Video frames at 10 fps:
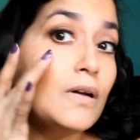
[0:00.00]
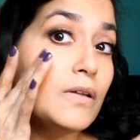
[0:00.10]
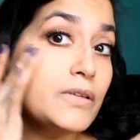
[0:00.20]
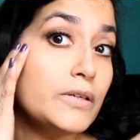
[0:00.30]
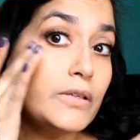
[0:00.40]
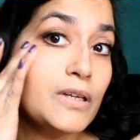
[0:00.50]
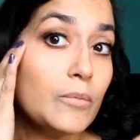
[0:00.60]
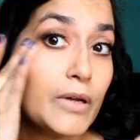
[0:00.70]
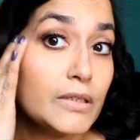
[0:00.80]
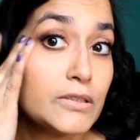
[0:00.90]
and the good thing
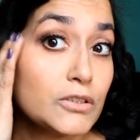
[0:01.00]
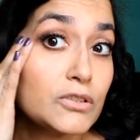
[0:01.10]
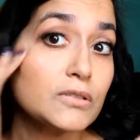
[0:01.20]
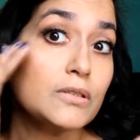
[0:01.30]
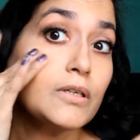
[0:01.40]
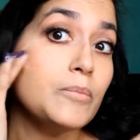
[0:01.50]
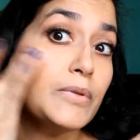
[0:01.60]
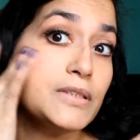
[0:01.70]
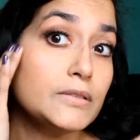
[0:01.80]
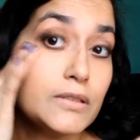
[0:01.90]
about it is just it
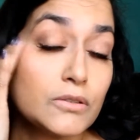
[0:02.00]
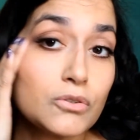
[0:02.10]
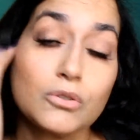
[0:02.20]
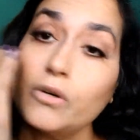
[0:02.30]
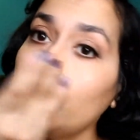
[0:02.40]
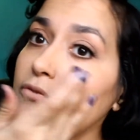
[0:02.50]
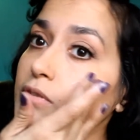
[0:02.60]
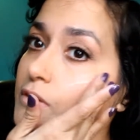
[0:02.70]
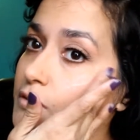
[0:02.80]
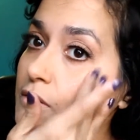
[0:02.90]
blends in so
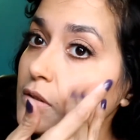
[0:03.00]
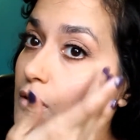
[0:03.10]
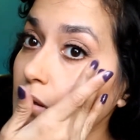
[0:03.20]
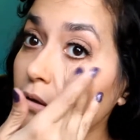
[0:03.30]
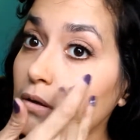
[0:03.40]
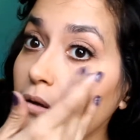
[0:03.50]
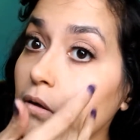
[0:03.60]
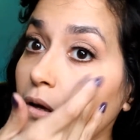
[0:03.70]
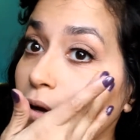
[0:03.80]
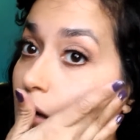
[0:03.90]
effortlessly
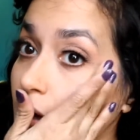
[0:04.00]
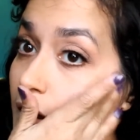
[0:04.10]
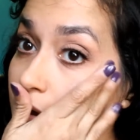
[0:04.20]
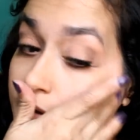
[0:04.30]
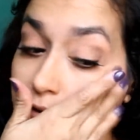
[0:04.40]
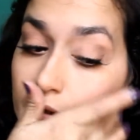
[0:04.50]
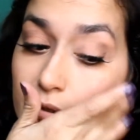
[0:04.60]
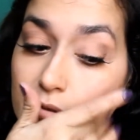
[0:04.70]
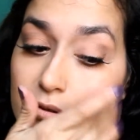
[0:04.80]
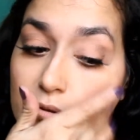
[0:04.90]
and I didn't
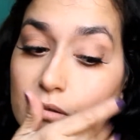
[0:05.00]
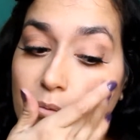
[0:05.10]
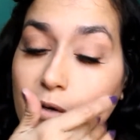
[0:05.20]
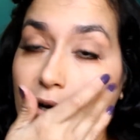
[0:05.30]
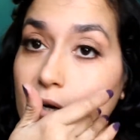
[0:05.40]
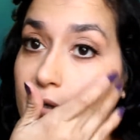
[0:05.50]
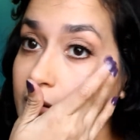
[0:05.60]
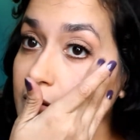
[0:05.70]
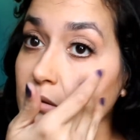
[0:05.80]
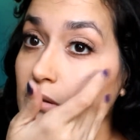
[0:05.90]
conceal under my
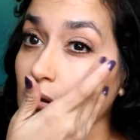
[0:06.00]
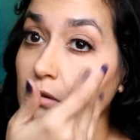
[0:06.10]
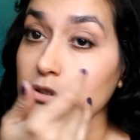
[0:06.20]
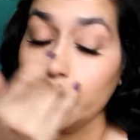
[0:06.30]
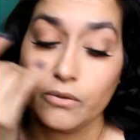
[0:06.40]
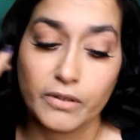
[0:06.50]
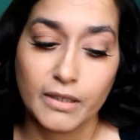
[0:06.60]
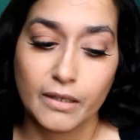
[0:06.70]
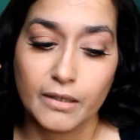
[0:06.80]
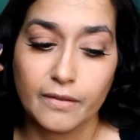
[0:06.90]
eyes I don't
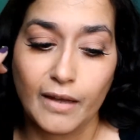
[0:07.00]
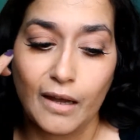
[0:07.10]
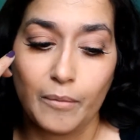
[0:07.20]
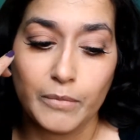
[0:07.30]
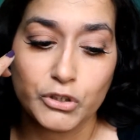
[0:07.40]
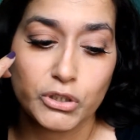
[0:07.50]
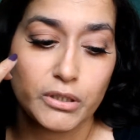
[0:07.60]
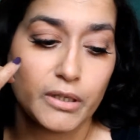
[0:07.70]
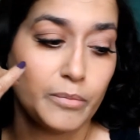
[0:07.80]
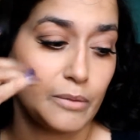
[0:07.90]
think I need that much
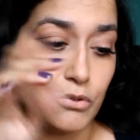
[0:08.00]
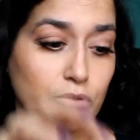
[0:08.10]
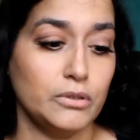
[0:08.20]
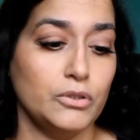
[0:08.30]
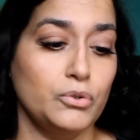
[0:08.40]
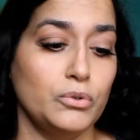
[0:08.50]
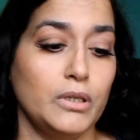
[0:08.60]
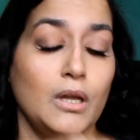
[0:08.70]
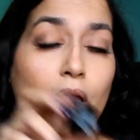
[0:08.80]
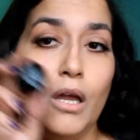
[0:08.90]
today but I'm still gonna do
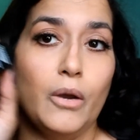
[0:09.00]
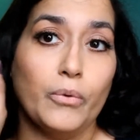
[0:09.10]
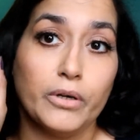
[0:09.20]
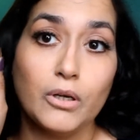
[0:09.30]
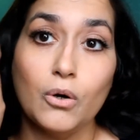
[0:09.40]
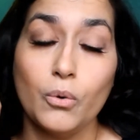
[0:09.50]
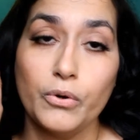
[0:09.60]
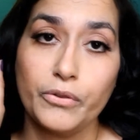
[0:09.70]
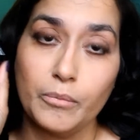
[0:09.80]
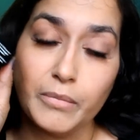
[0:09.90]
it I'm gonna go in
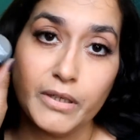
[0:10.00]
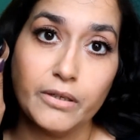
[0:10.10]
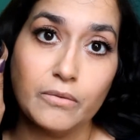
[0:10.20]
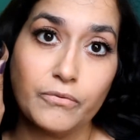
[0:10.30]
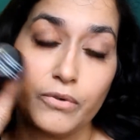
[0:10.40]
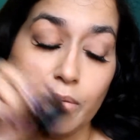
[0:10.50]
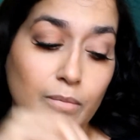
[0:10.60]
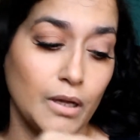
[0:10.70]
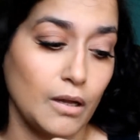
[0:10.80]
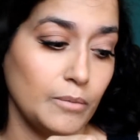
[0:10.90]
with medium
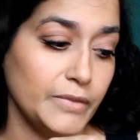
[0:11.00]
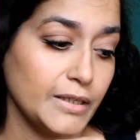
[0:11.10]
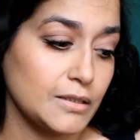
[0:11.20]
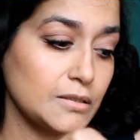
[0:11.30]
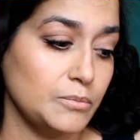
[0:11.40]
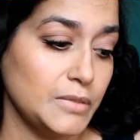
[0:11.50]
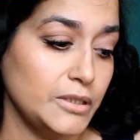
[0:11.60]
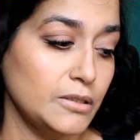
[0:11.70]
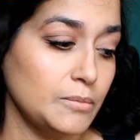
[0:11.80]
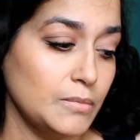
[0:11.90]
from um, NYX
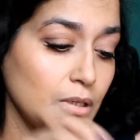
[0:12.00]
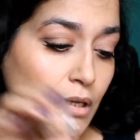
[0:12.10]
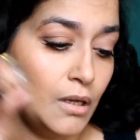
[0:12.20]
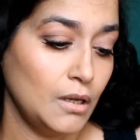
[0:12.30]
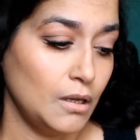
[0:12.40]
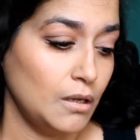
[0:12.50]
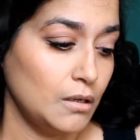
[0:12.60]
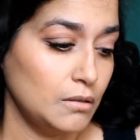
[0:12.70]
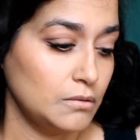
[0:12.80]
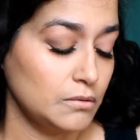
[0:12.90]
medium
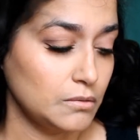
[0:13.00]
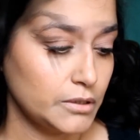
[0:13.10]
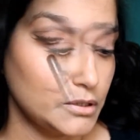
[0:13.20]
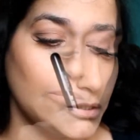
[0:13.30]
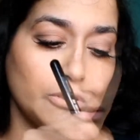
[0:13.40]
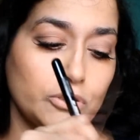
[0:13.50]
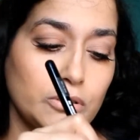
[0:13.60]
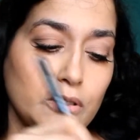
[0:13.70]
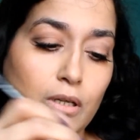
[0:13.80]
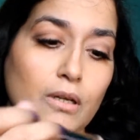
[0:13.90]
we don't need conceal
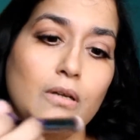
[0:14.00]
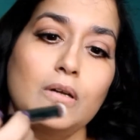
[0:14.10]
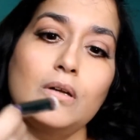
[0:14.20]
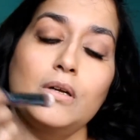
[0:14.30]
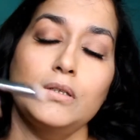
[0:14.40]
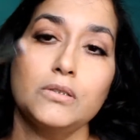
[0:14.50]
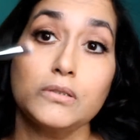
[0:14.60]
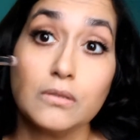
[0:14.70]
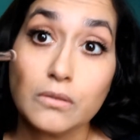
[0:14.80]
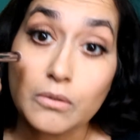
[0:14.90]
the dry
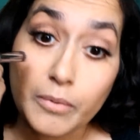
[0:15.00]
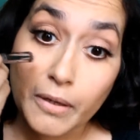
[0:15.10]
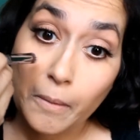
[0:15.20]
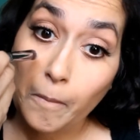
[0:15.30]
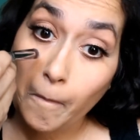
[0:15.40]
just a little bit